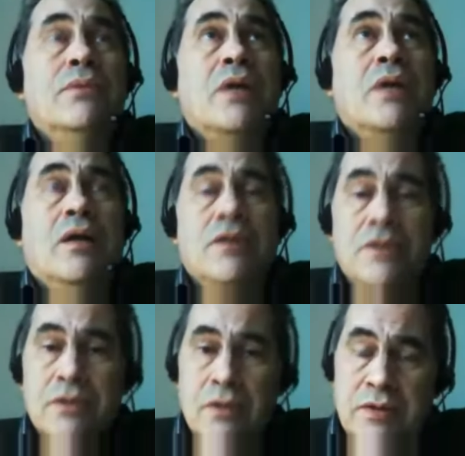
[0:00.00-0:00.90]

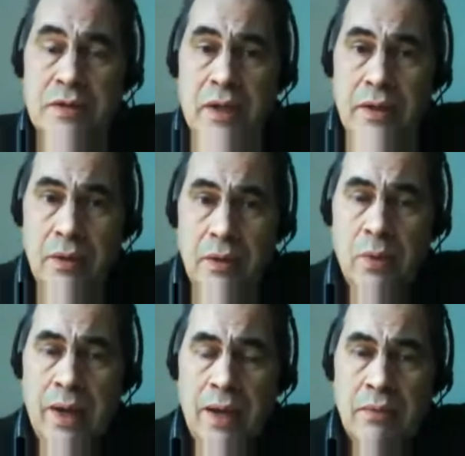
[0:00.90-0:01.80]
cultural standing
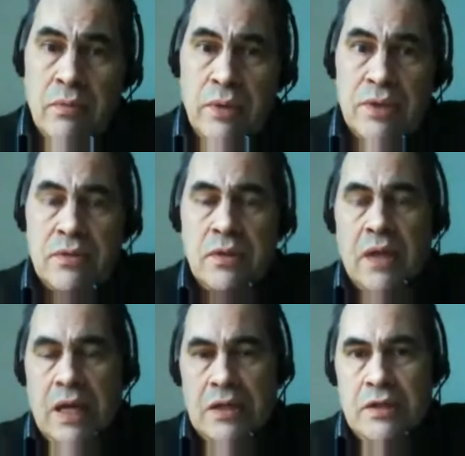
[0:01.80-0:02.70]
wave, which can
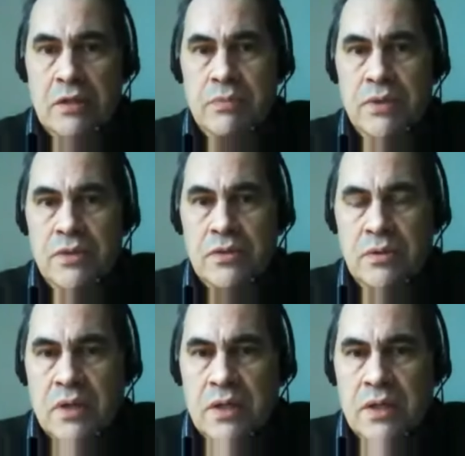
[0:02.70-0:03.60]
actually be
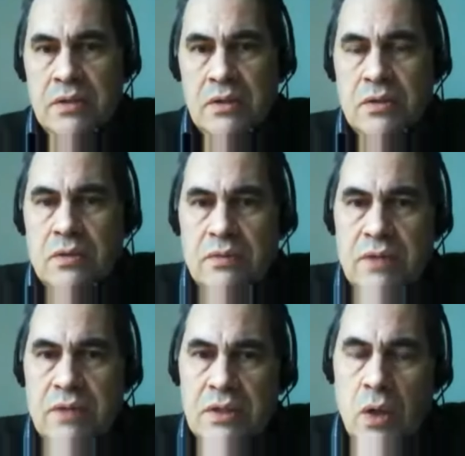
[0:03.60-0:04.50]
scrutinized and sort of it
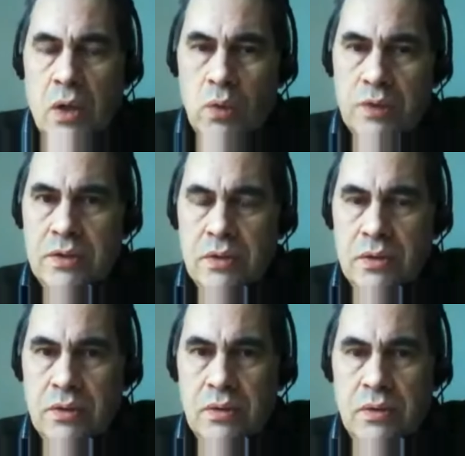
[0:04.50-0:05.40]
holds
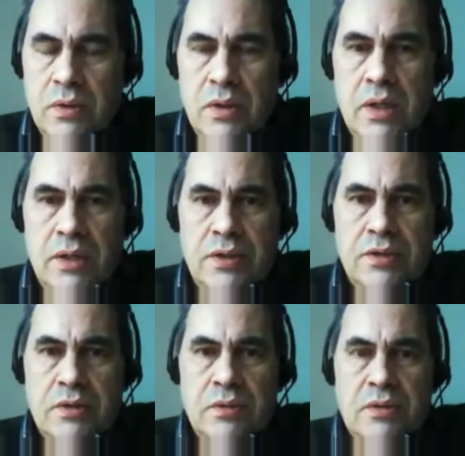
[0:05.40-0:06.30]
under
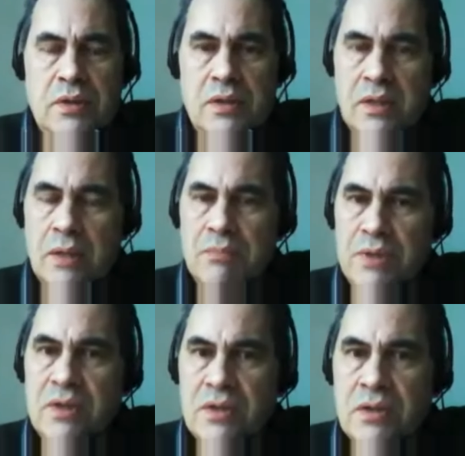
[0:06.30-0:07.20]
scrutiny. It can be
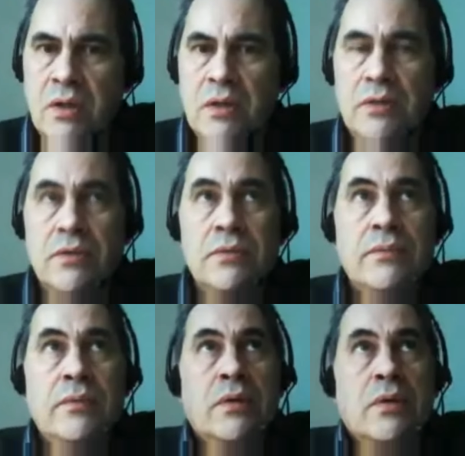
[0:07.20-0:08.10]
discerned.
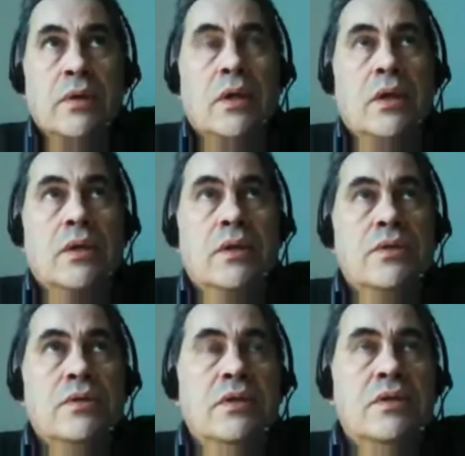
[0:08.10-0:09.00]
Uh, now,
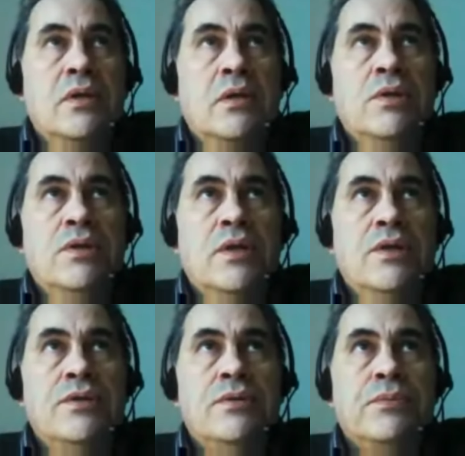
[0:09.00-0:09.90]
so discernment
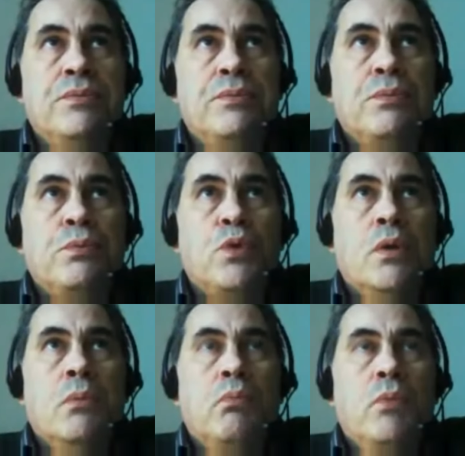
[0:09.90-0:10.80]
is,
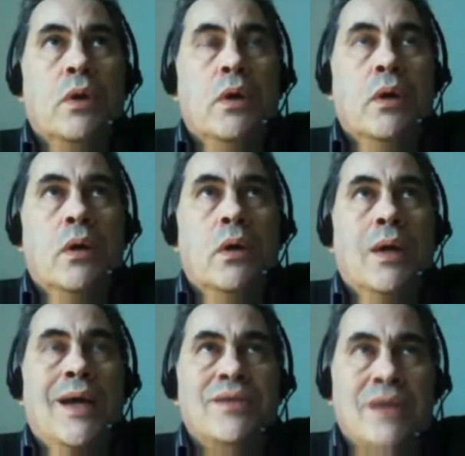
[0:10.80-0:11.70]
uh,
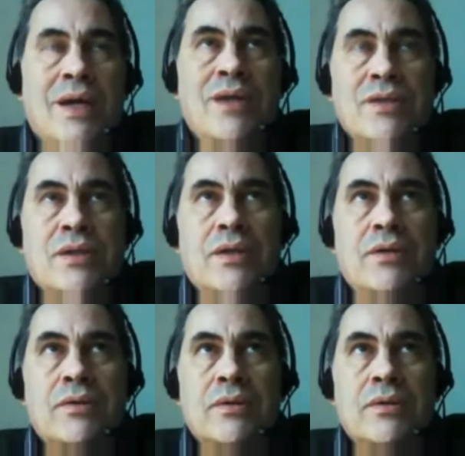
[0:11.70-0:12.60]
as I see it,